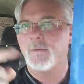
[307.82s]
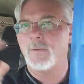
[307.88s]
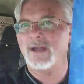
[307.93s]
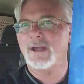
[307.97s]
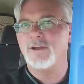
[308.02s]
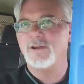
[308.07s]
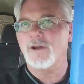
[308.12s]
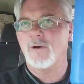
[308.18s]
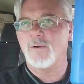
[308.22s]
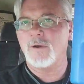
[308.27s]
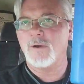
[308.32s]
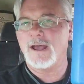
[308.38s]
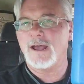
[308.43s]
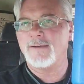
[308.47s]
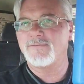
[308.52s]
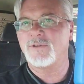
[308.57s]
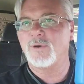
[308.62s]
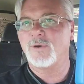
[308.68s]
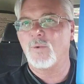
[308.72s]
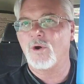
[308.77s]
way you don't
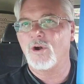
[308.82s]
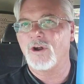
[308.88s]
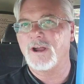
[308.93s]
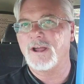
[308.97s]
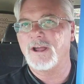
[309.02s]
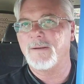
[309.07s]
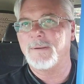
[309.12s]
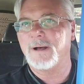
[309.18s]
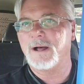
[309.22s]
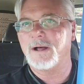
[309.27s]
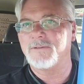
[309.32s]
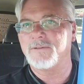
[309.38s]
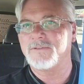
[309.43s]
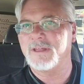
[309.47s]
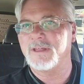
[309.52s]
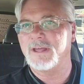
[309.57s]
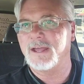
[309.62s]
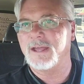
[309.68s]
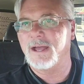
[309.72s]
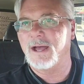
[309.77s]
have to worry about
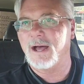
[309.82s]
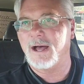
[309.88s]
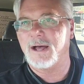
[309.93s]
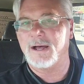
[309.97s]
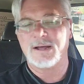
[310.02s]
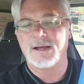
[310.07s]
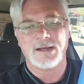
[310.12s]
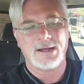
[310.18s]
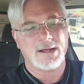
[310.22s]
the uh,